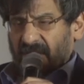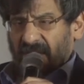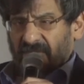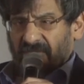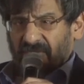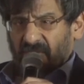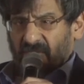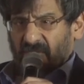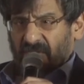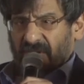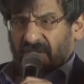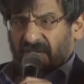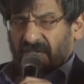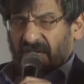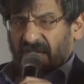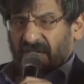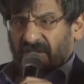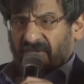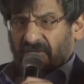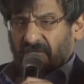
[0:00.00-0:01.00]
If you work
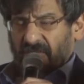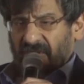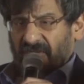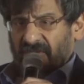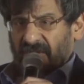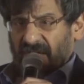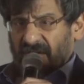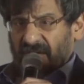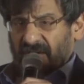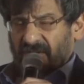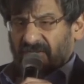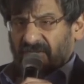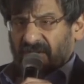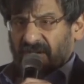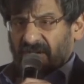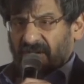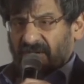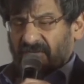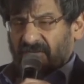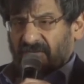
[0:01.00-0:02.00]
it out as a percentage,
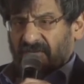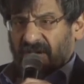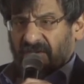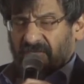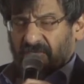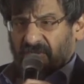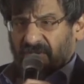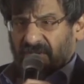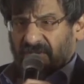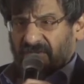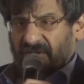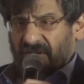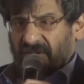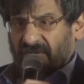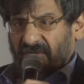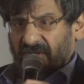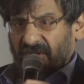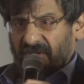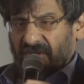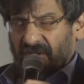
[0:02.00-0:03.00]
it lost
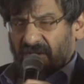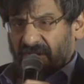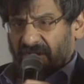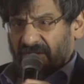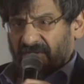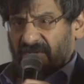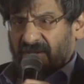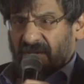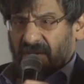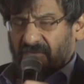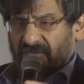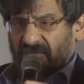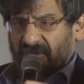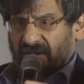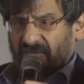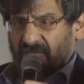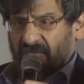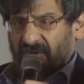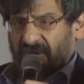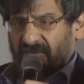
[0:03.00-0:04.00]
5.6 last time,
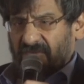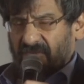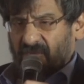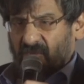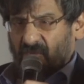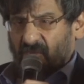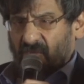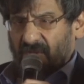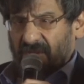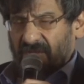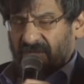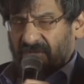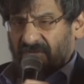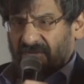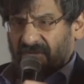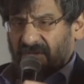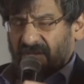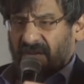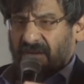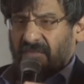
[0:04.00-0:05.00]
5.4
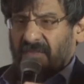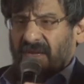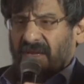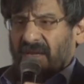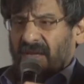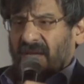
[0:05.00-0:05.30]
this time.